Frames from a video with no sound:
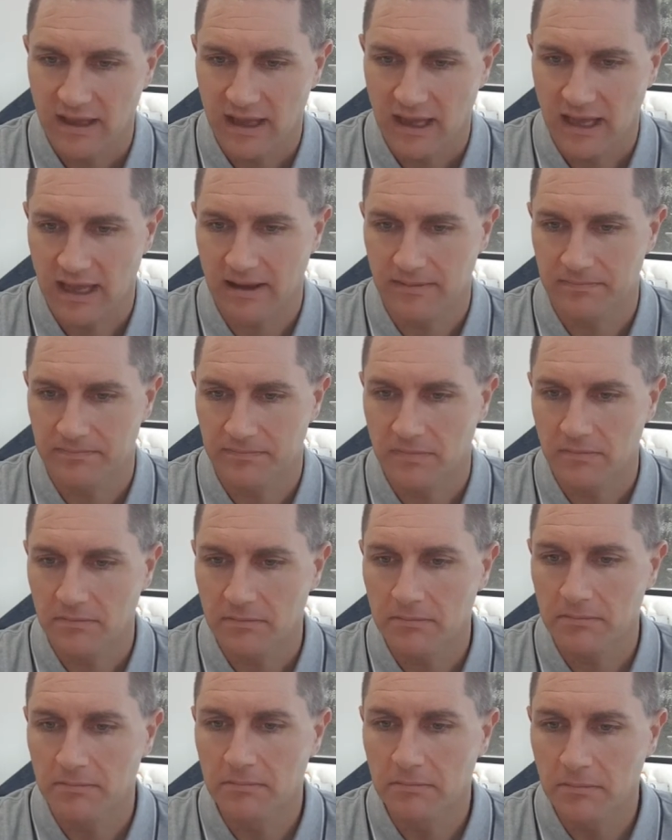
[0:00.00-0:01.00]

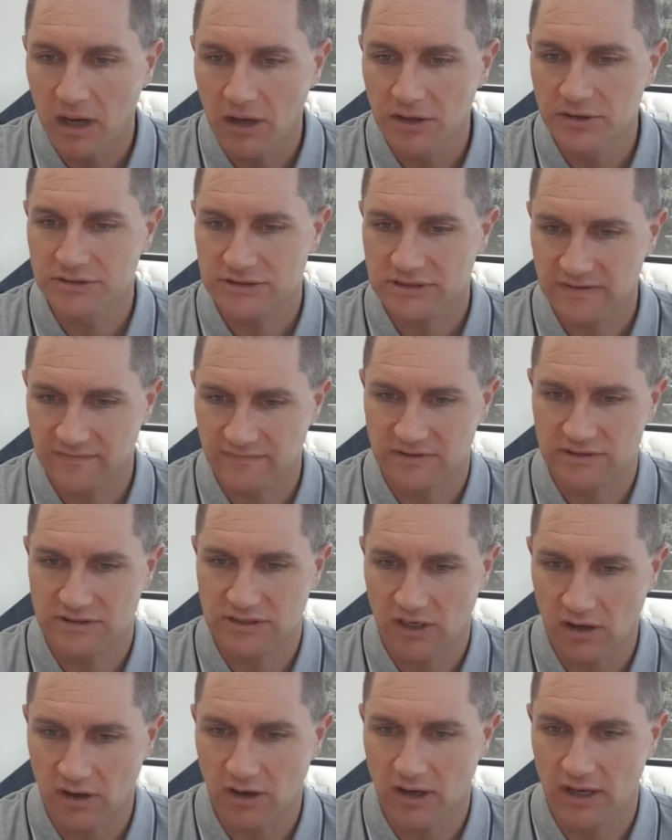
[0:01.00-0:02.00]
um, most of the
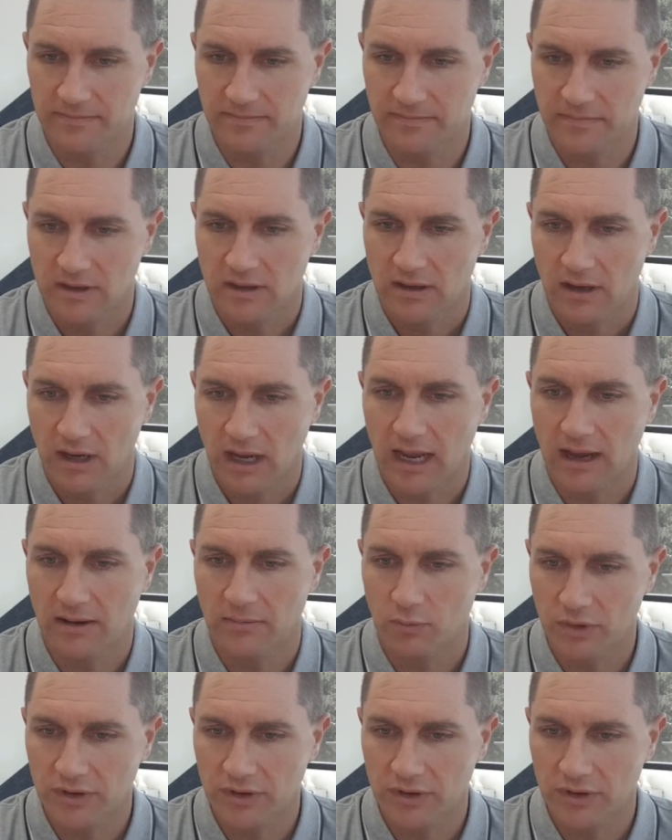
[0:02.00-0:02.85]
time um,